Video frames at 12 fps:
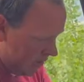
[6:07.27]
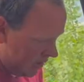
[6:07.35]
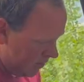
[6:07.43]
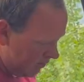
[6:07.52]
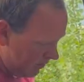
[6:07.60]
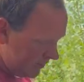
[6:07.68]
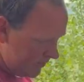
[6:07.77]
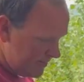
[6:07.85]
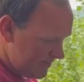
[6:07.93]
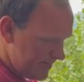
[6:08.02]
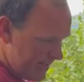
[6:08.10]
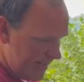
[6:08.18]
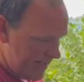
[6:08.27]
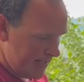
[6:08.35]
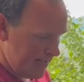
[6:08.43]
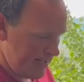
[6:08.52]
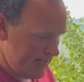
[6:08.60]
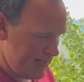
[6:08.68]
You want those to be tight
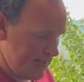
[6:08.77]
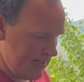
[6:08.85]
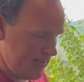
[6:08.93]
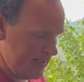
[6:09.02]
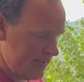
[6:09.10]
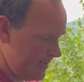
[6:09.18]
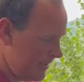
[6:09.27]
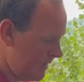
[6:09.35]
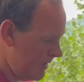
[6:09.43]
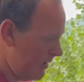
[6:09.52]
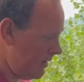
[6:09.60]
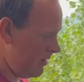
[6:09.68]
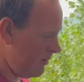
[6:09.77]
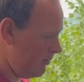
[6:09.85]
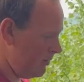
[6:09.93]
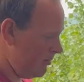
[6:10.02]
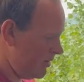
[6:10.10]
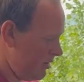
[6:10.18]
because they are going to hold
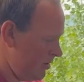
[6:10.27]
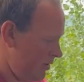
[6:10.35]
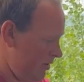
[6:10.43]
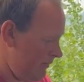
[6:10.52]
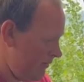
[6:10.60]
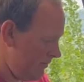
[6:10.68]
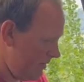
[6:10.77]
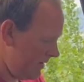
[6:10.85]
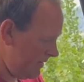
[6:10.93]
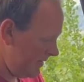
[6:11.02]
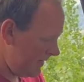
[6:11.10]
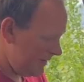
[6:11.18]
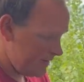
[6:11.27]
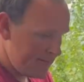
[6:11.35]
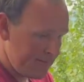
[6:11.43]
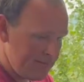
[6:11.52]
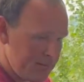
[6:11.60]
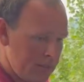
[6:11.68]
pressure from the AC system,
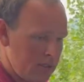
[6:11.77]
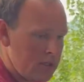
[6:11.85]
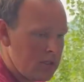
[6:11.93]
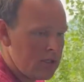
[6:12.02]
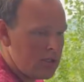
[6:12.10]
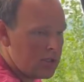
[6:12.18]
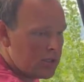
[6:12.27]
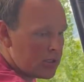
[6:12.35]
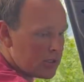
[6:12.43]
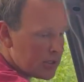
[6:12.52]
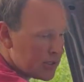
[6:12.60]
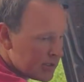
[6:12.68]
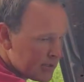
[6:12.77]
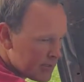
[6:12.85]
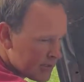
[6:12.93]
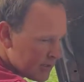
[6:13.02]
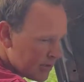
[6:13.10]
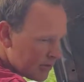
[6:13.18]
and
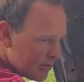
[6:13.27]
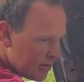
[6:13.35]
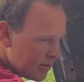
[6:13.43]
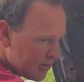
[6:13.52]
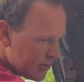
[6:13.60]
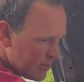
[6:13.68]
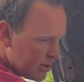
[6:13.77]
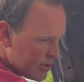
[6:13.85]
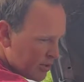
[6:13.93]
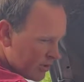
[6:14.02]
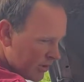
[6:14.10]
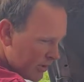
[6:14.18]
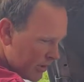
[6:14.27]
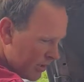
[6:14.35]
so make sure they